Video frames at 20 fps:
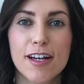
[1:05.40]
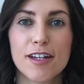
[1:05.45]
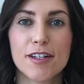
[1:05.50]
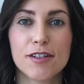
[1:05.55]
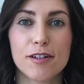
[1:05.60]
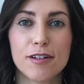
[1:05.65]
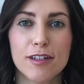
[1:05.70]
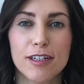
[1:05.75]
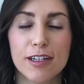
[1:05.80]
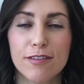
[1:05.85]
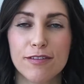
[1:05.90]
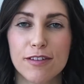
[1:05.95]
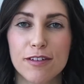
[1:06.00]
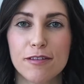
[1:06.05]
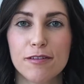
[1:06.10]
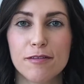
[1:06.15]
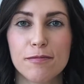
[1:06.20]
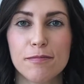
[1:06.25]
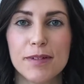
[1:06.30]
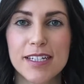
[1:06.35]
so if
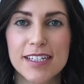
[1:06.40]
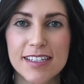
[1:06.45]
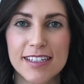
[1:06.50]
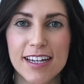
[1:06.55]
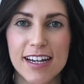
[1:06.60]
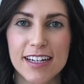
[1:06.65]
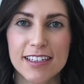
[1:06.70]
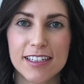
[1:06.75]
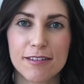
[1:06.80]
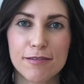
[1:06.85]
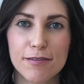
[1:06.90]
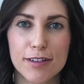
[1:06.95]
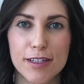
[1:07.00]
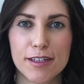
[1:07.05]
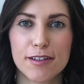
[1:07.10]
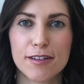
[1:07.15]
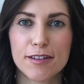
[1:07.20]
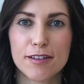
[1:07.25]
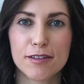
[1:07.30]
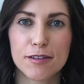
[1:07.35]
you've missed the other
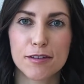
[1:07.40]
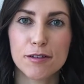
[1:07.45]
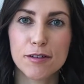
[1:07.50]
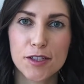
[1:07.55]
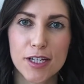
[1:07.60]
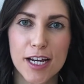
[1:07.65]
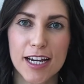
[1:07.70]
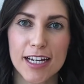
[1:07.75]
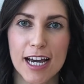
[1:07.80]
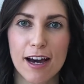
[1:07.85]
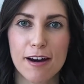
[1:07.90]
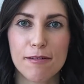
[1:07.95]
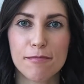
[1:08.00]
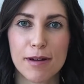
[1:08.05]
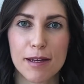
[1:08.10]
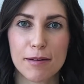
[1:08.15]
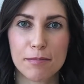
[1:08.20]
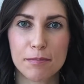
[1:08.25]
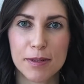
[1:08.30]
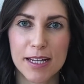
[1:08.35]
videos, do check out
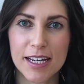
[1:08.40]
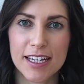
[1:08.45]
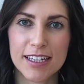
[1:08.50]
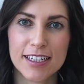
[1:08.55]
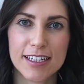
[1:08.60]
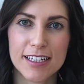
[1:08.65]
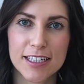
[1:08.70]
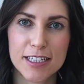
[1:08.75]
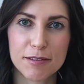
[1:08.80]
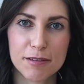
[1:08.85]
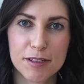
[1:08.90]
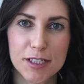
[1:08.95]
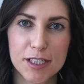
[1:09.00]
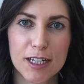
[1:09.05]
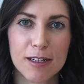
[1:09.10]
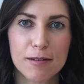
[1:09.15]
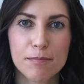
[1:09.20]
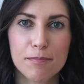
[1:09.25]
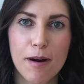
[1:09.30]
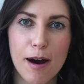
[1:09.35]
my playlist, which
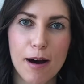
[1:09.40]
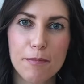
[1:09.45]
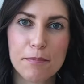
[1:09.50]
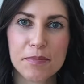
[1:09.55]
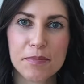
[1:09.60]
I'll pop